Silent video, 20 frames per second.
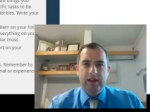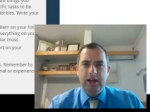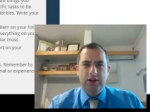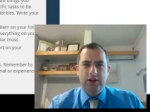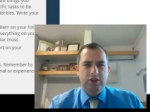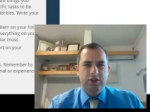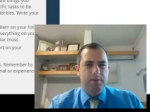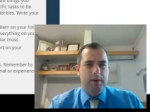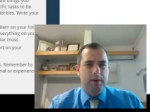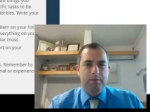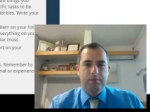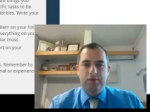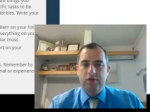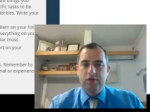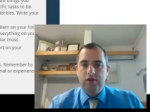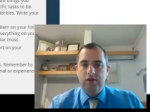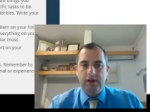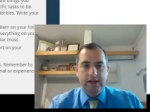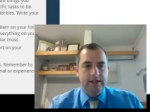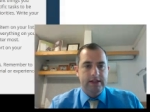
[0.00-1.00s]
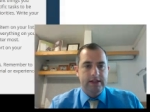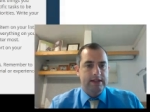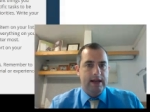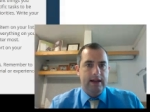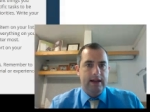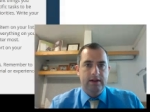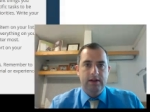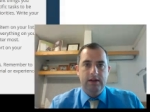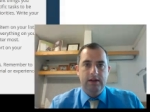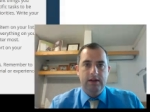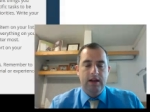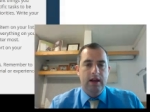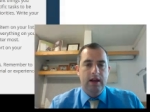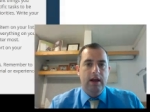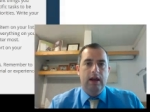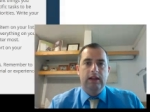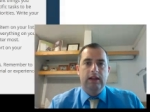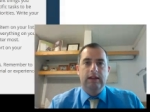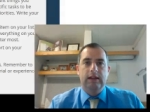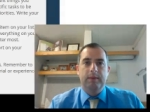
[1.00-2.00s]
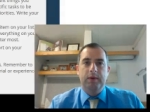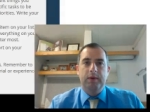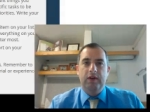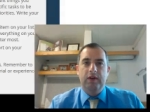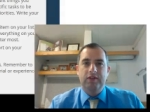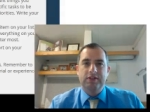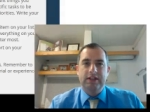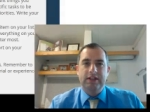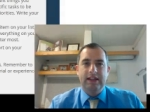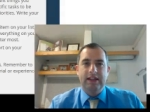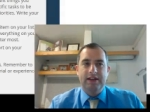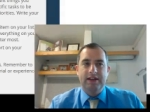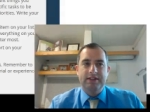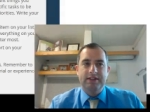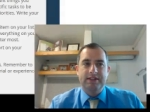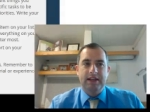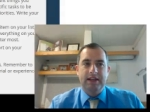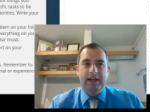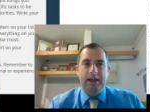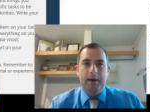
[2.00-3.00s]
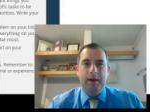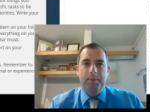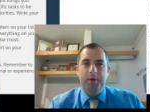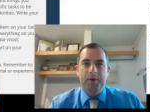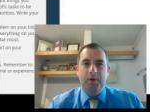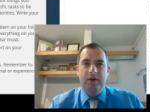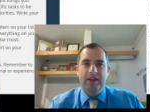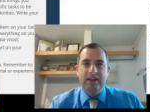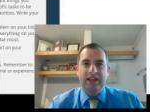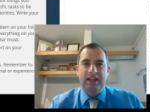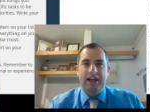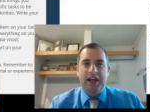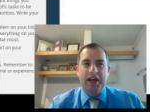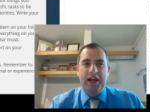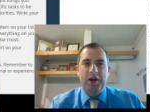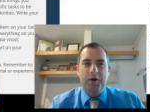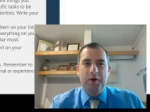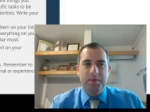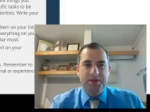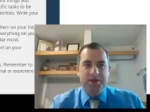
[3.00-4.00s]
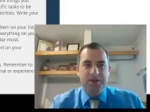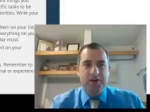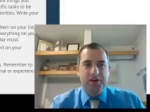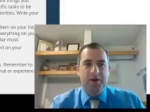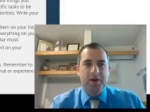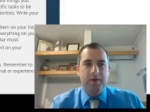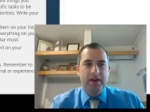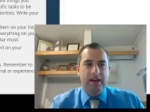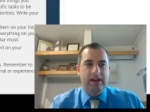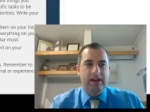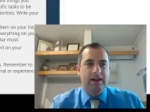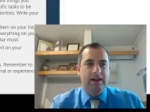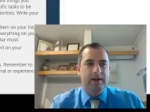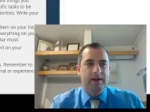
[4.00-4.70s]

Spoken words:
else should be pretty standard. Let me know if there's anything else I can help you with, and I hope it's a great week.